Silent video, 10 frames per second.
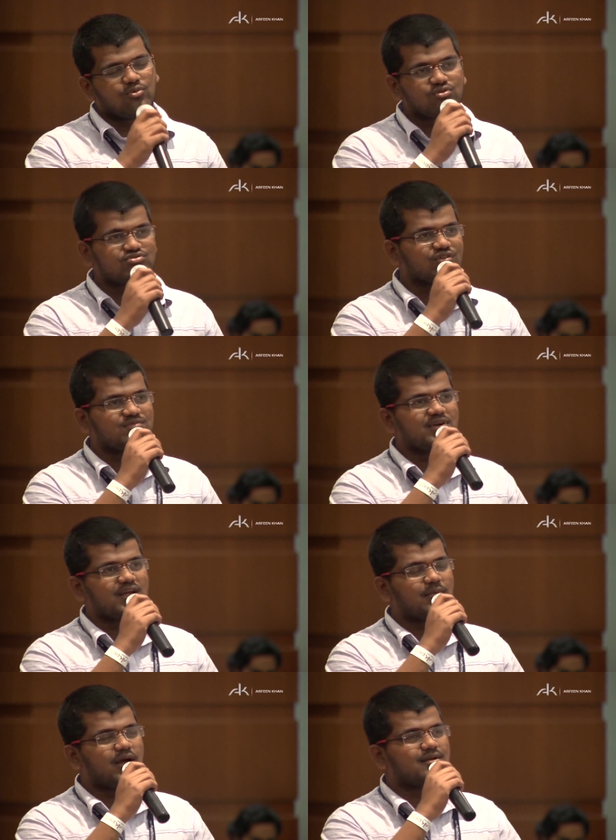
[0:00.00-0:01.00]
Most of my
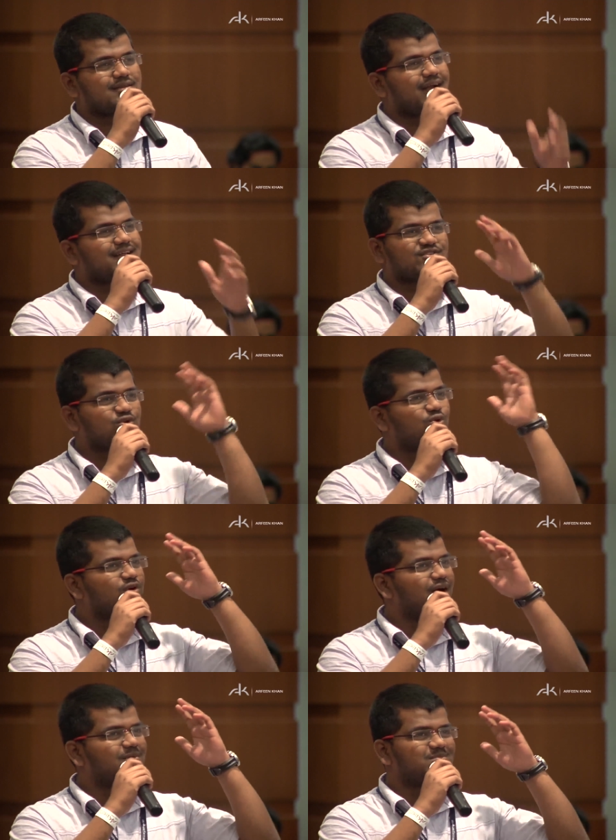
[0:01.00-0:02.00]
time, and that has screwed
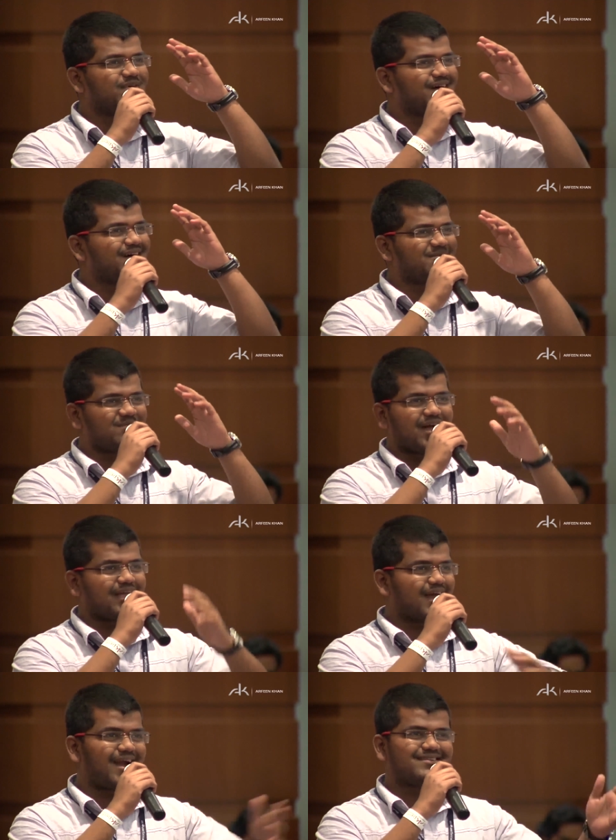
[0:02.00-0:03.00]
up my
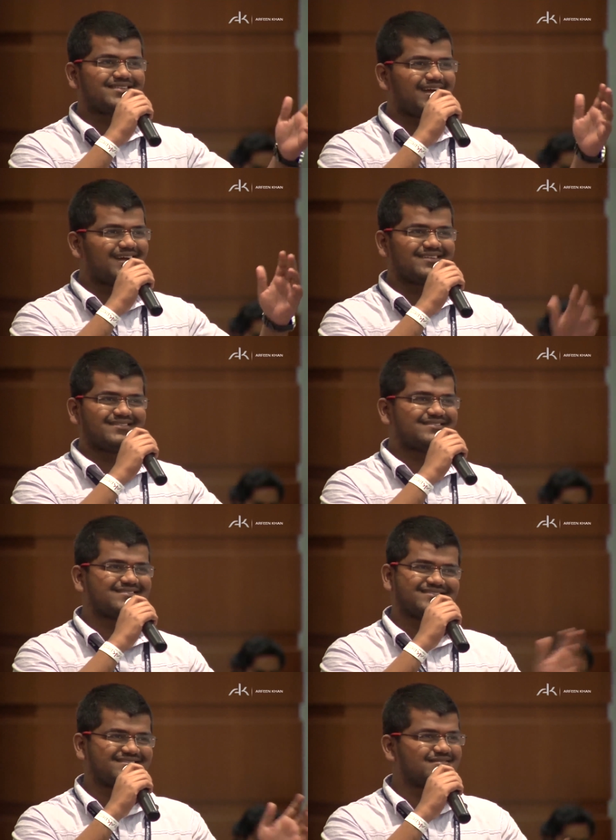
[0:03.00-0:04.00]
kids and
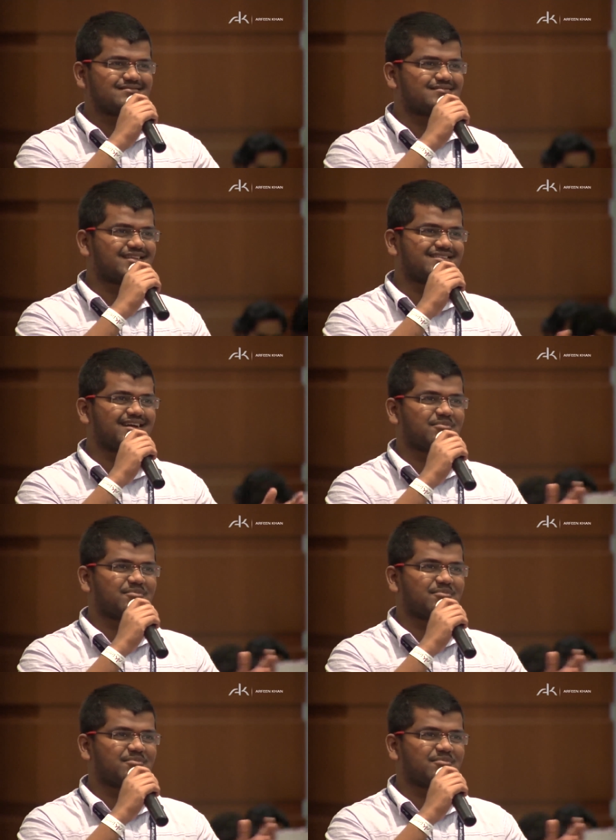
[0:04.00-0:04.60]
things like